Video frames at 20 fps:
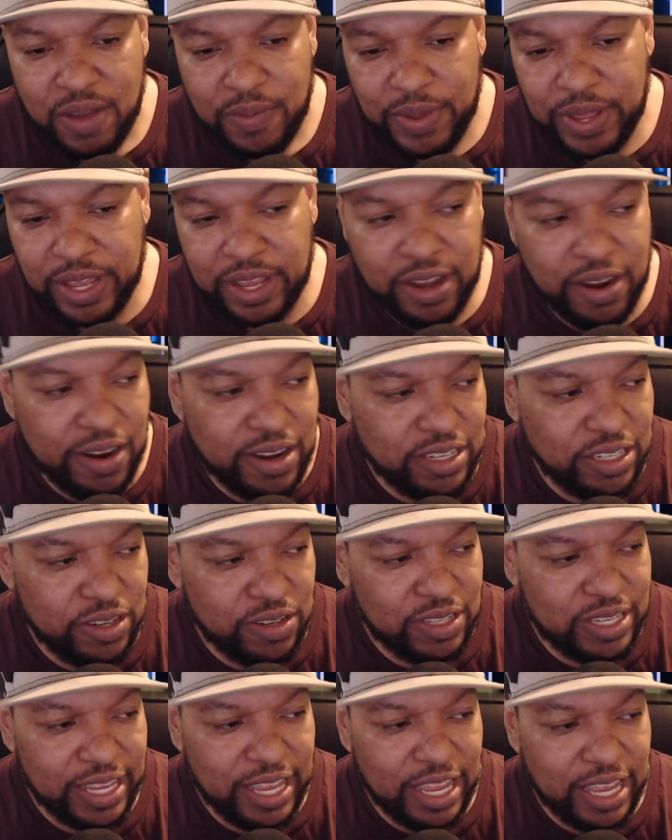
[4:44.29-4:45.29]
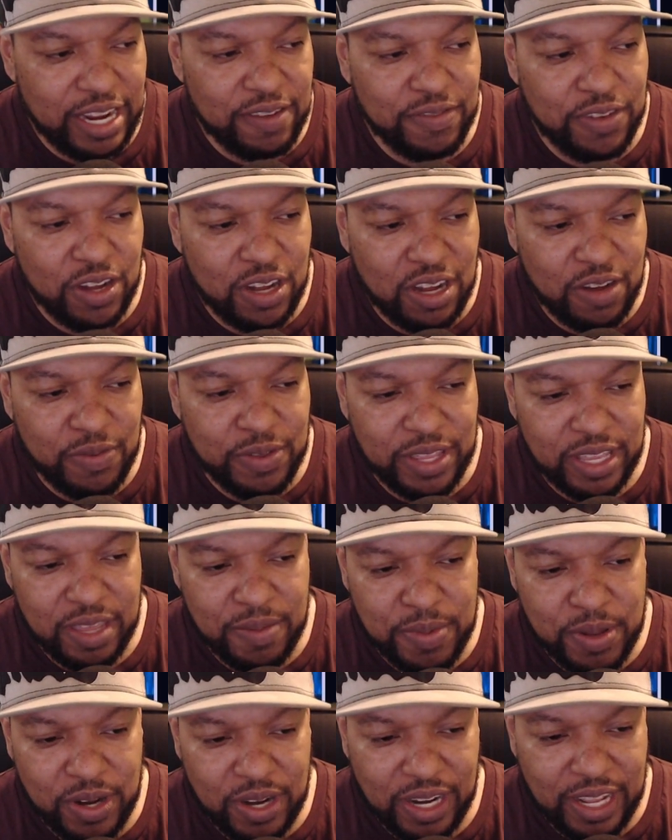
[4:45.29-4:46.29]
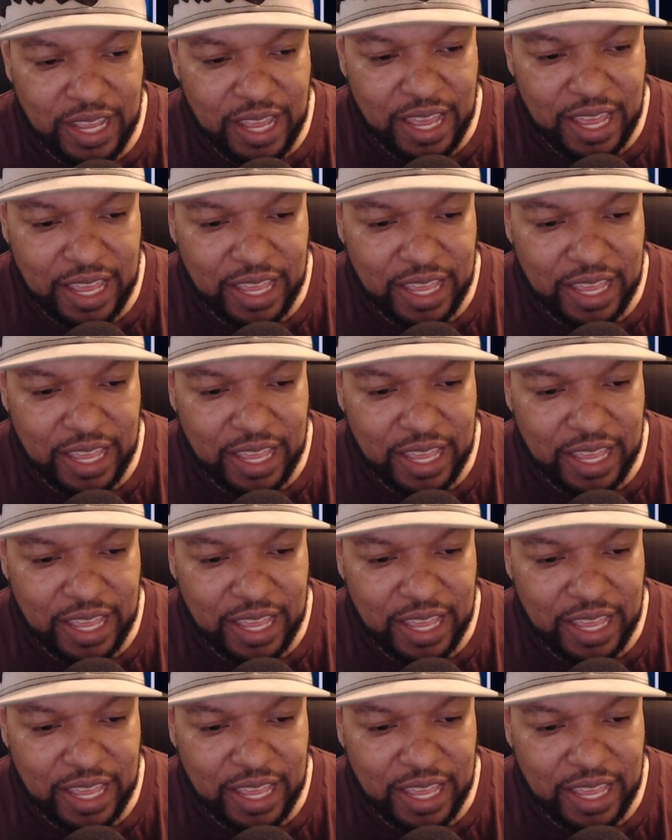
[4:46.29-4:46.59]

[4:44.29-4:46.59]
we encourage you to get involved with the community